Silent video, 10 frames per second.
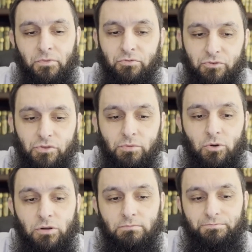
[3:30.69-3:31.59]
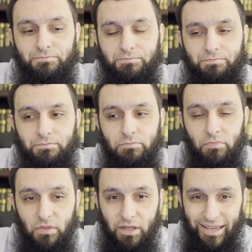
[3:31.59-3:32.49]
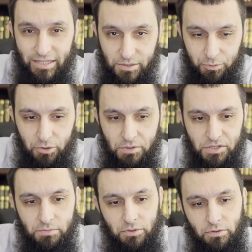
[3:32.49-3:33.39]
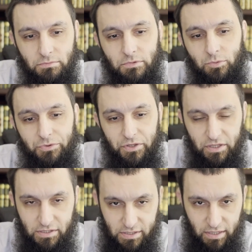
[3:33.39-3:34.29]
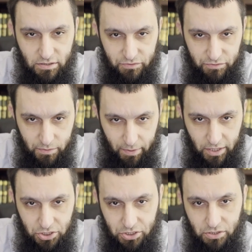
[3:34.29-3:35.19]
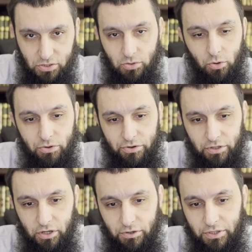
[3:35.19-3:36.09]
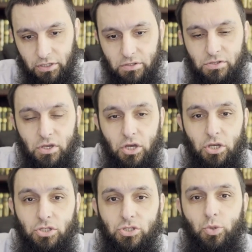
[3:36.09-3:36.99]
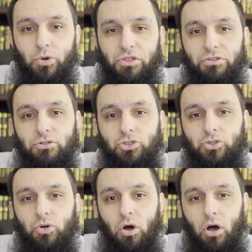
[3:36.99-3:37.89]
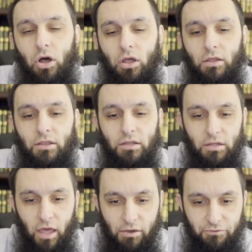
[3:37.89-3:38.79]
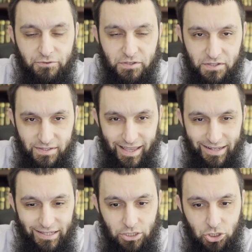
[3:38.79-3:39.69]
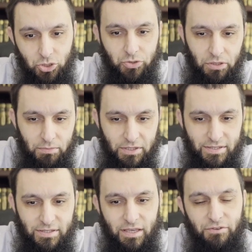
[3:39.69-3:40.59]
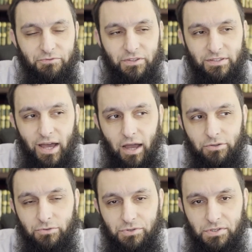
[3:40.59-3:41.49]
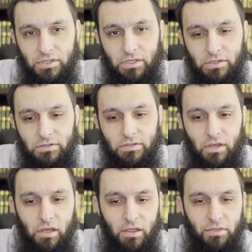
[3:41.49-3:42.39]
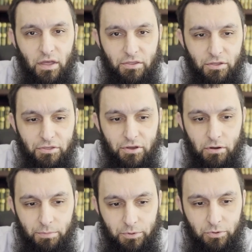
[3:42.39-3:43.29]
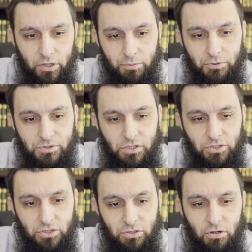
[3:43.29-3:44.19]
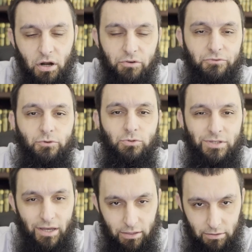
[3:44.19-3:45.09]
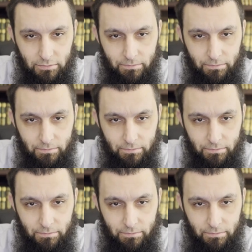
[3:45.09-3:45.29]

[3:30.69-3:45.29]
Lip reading: Furthermore, it's permissible, with the consent of the patient or their guardians, to withdraw life-sustaining treatments if the doctor sees that the therapeutic procedure are futile.